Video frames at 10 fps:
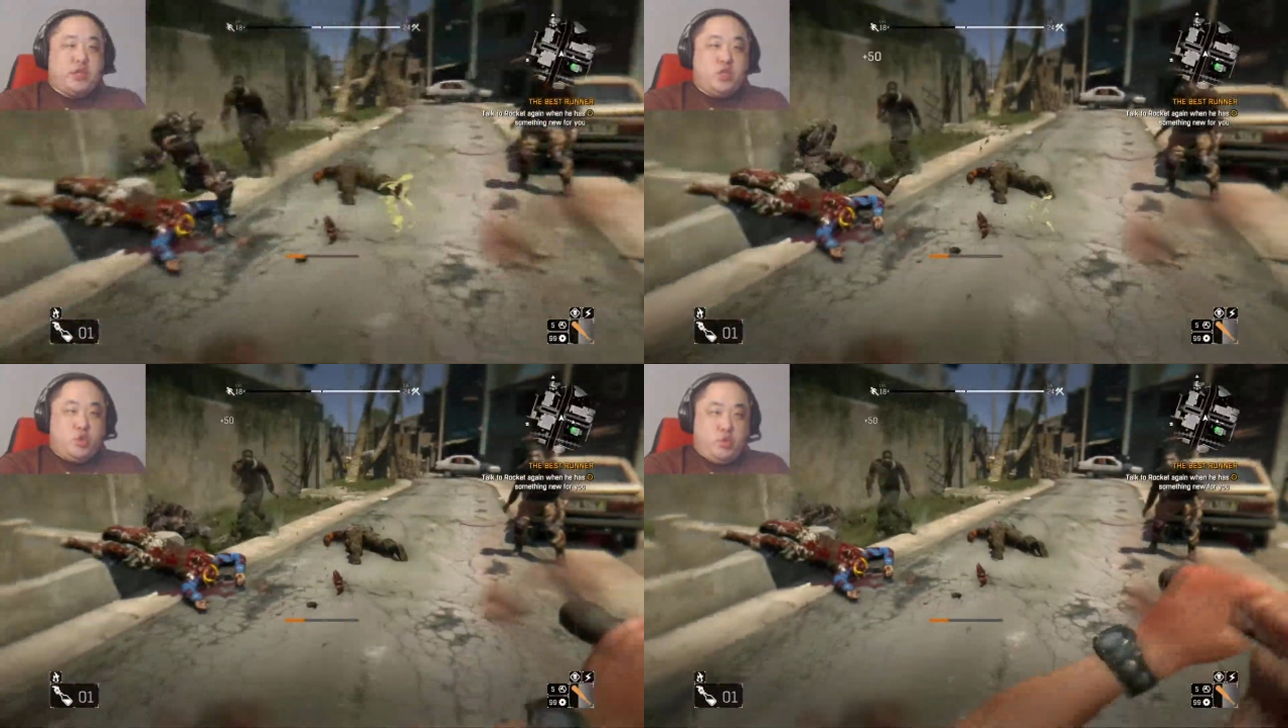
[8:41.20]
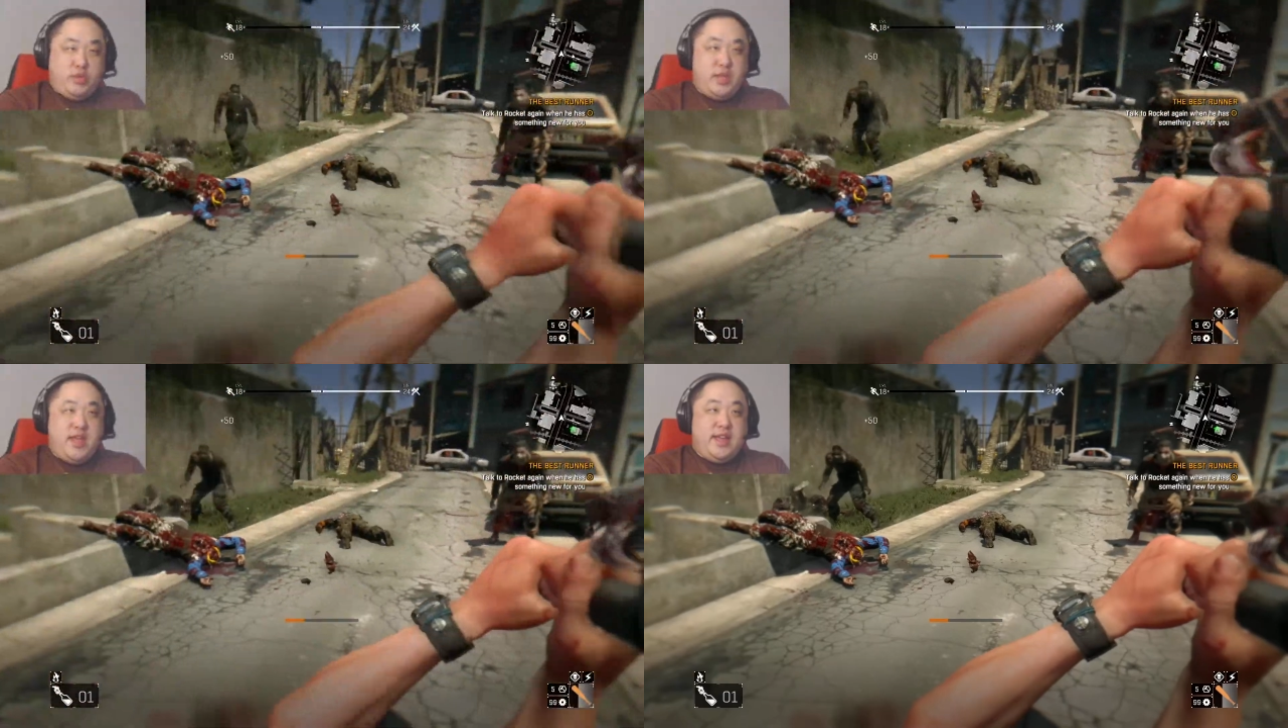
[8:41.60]

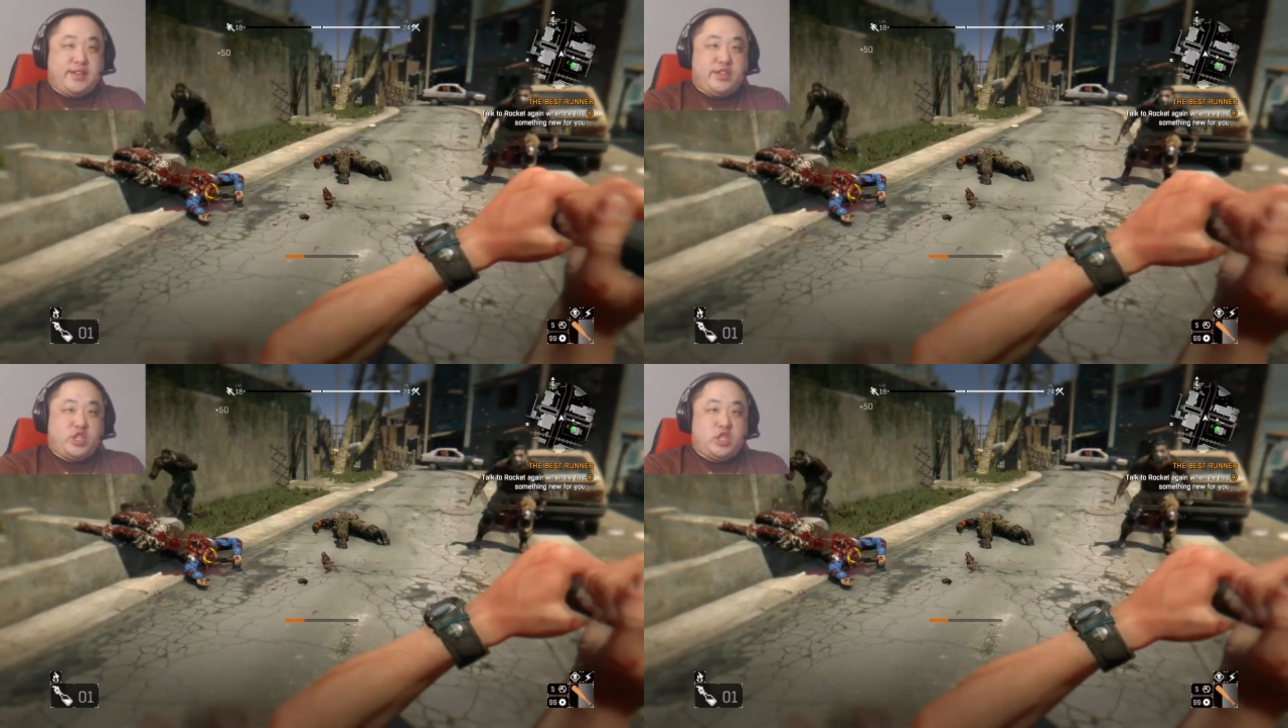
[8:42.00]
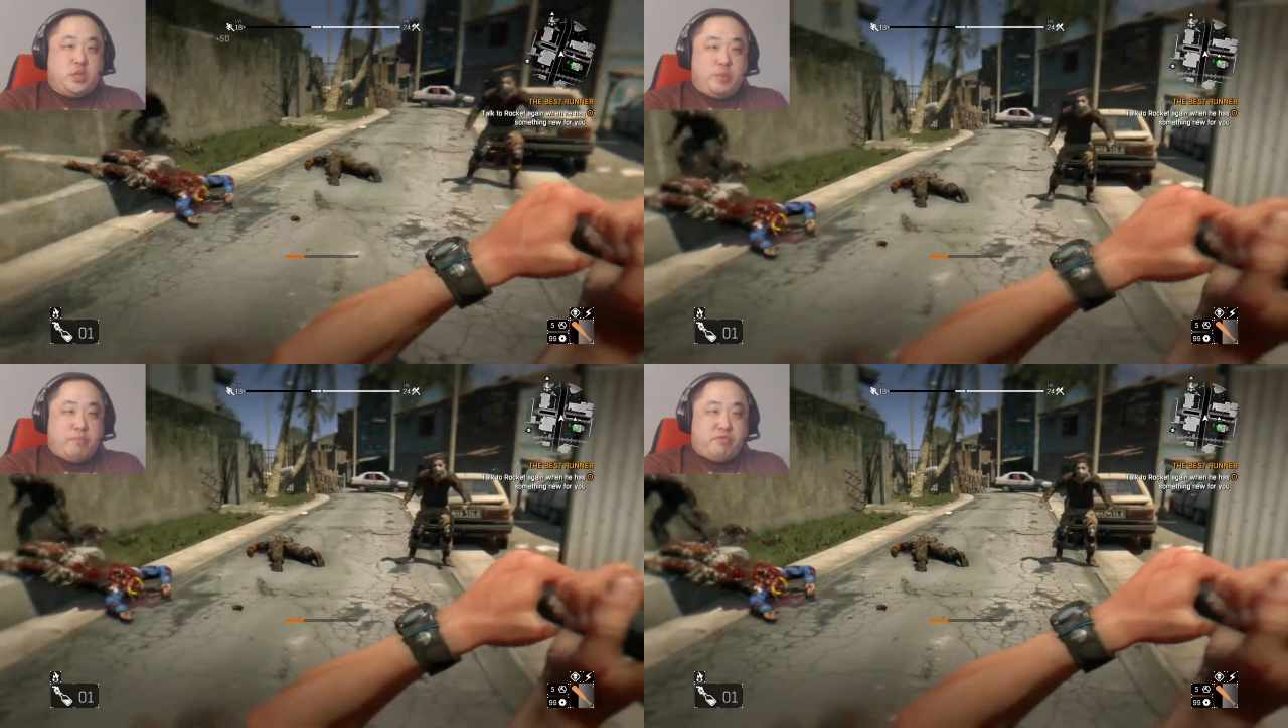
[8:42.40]
goon. Get this
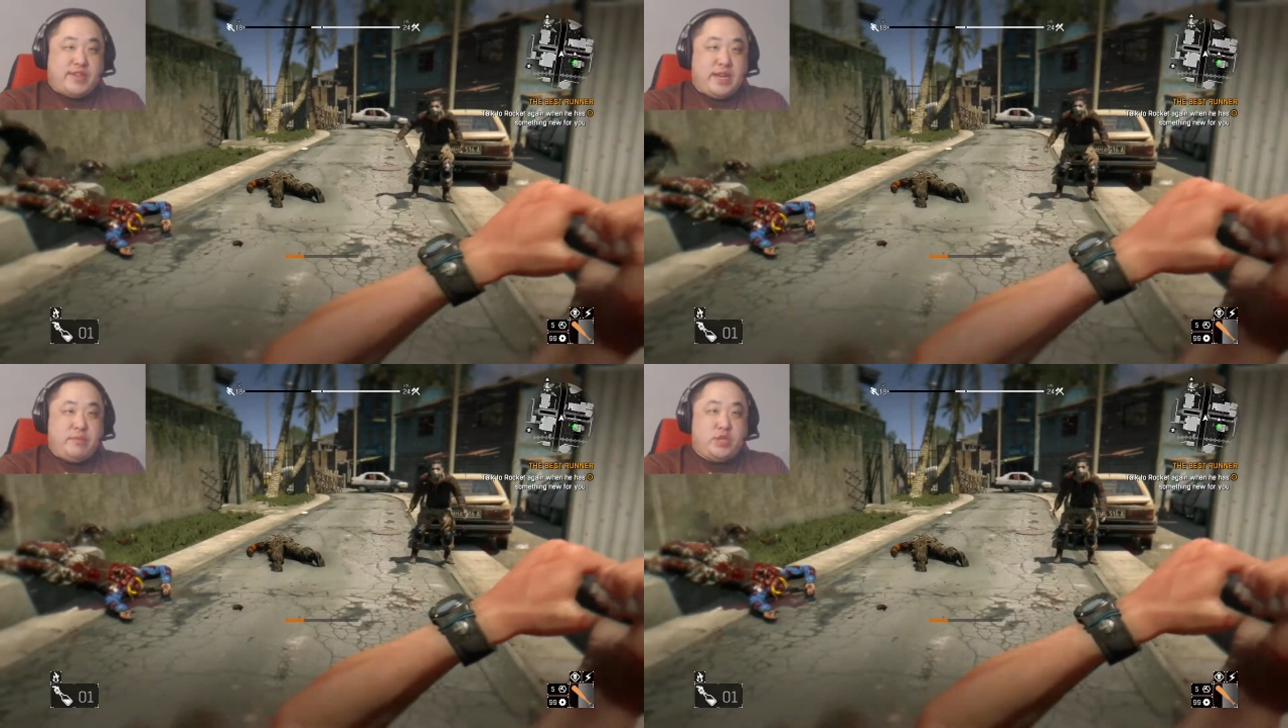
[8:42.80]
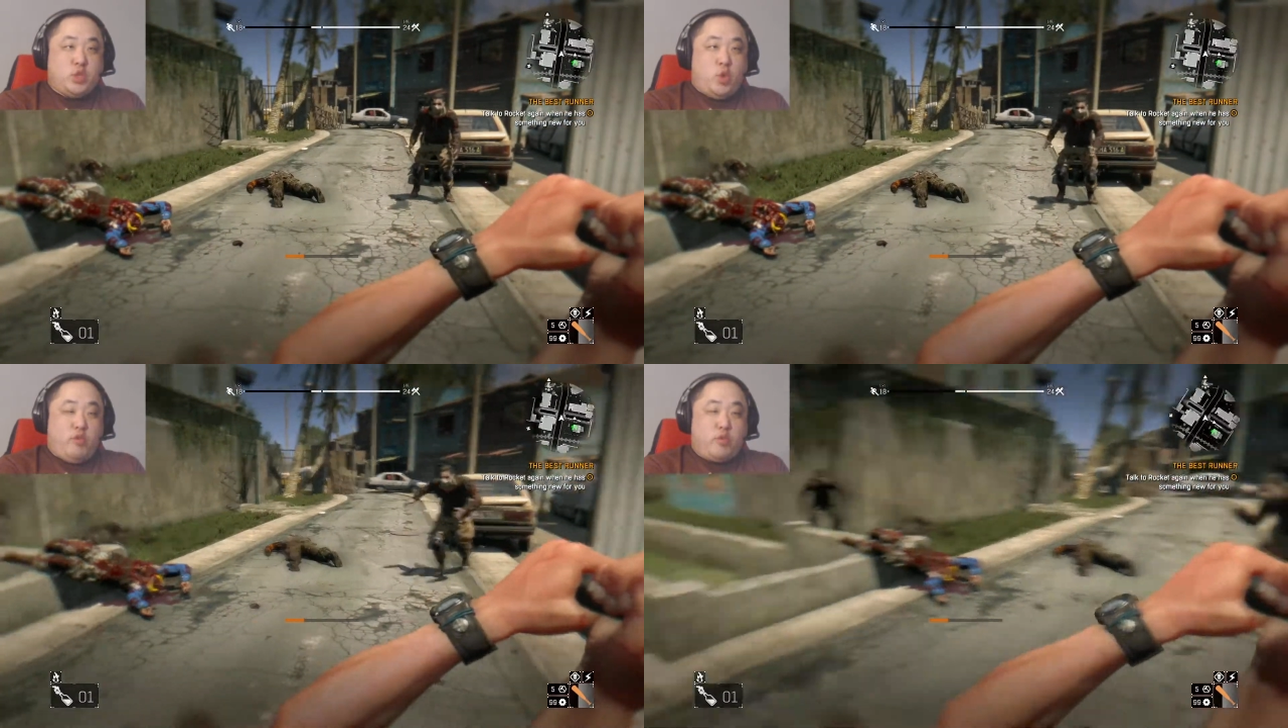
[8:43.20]
stupid protect
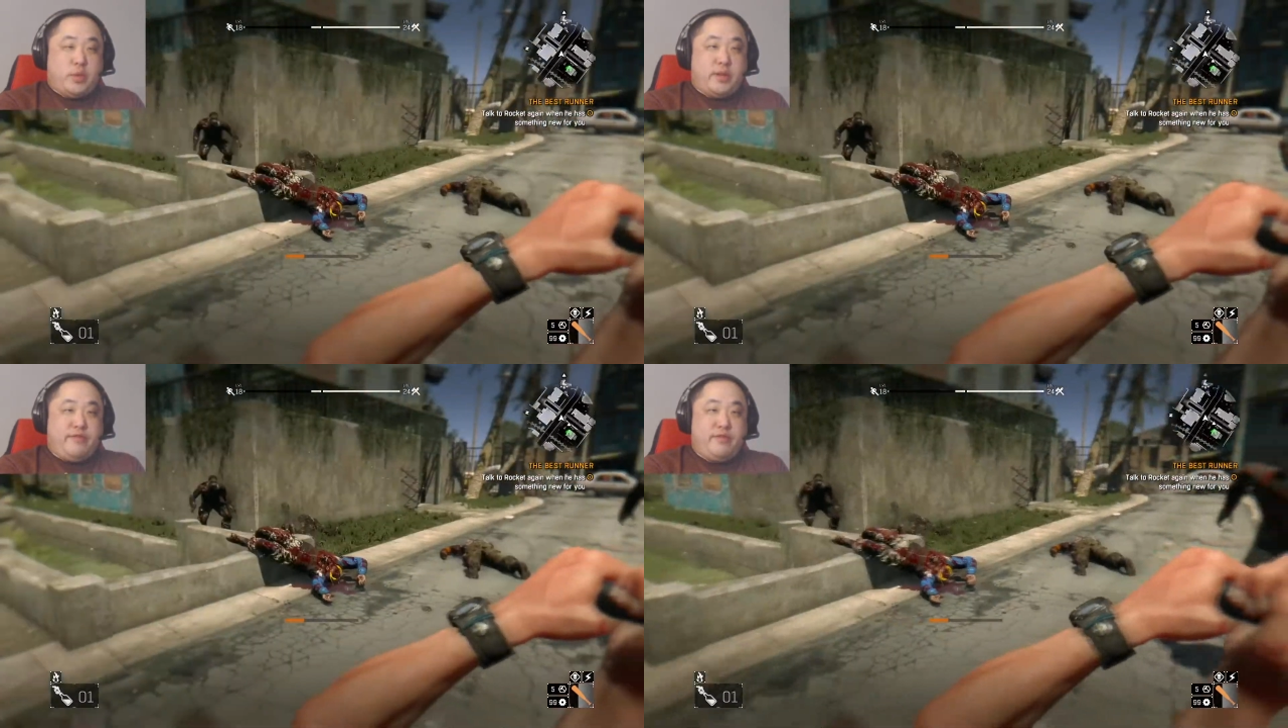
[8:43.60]
mission over with.